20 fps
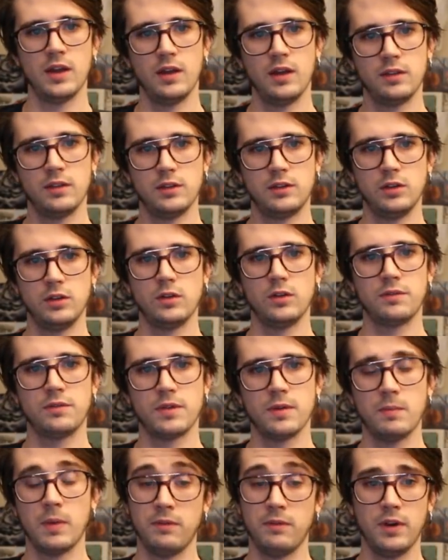the two of
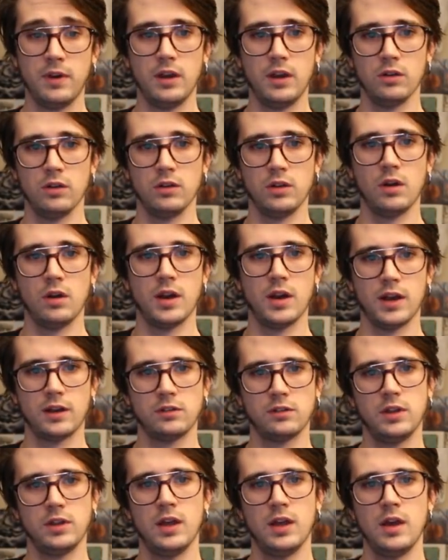them, and very early on
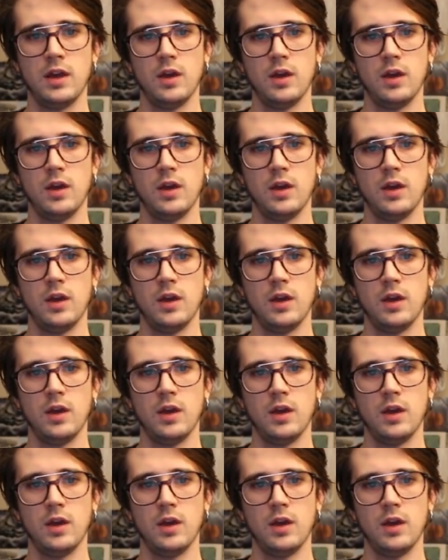actually,